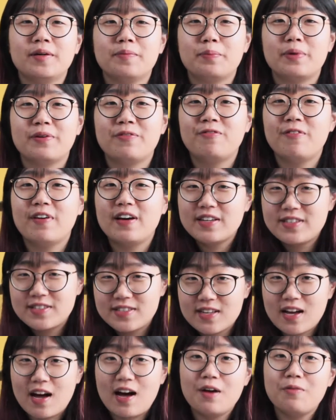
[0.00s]
But
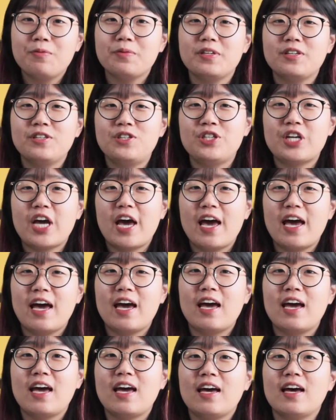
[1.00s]
first I'm going to
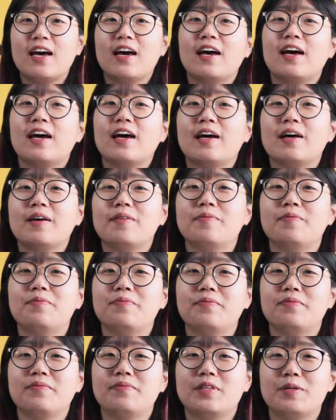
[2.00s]
share
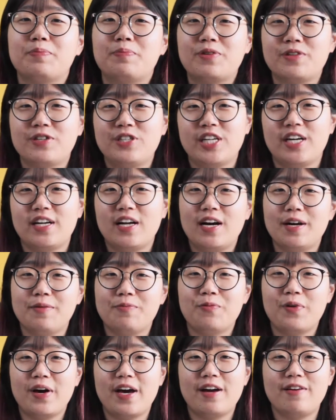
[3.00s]
the project
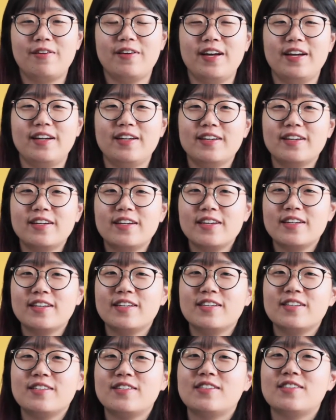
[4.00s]
I'm wearing.
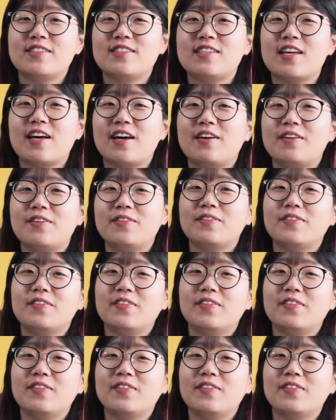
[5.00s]
So